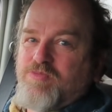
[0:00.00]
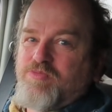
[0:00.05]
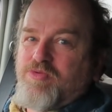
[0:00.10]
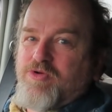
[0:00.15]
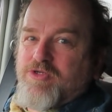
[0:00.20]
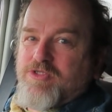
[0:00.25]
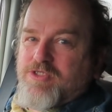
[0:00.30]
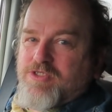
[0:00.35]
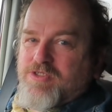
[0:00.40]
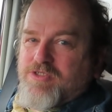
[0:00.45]

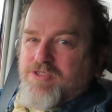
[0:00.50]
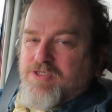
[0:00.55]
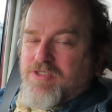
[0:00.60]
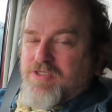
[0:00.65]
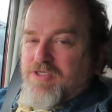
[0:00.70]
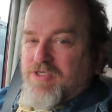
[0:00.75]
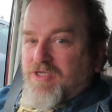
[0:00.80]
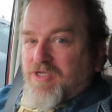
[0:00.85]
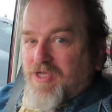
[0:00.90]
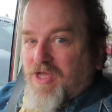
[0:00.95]
puts...
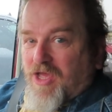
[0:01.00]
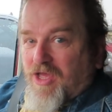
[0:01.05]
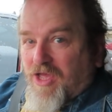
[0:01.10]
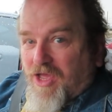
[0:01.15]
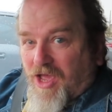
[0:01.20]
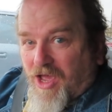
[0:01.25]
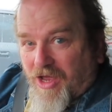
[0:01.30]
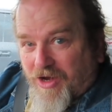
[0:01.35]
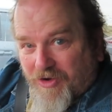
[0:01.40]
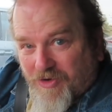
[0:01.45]

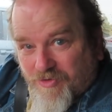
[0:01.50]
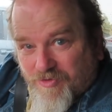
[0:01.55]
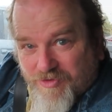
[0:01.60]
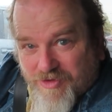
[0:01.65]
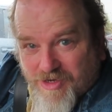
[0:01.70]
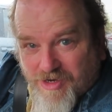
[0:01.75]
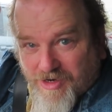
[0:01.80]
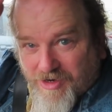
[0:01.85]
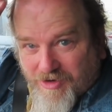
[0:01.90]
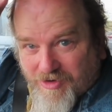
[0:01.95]
I don't
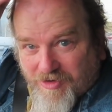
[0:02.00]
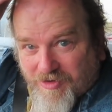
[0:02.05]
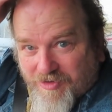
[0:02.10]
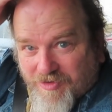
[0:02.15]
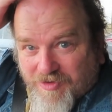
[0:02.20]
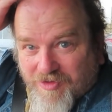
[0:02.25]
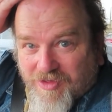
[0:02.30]
care.